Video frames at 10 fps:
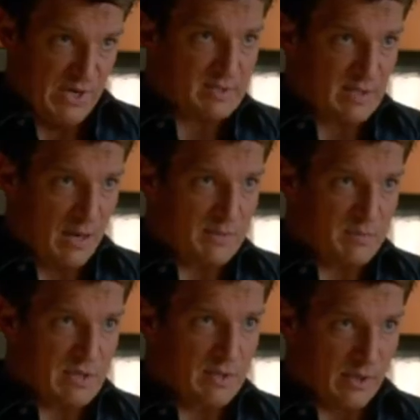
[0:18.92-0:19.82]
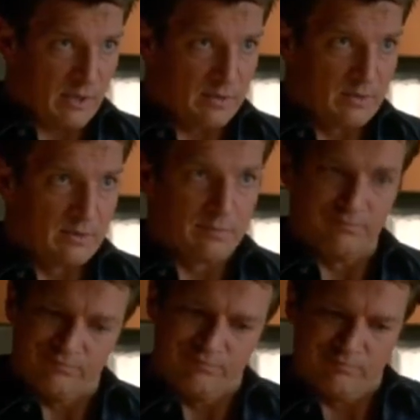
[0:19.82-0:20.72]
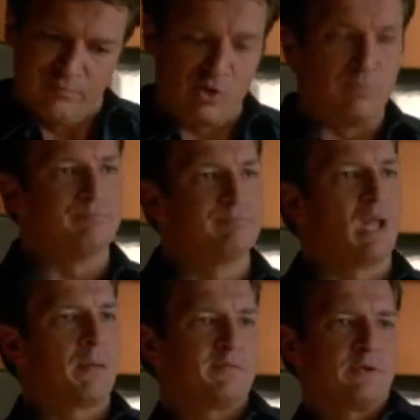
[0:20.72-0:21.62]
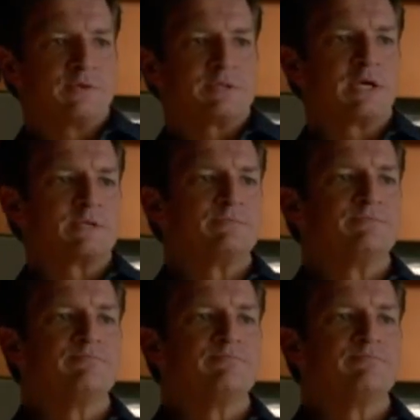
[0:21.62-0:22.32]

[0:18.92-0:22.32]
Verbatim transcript: best time to be there. Boom, lobby for those dates.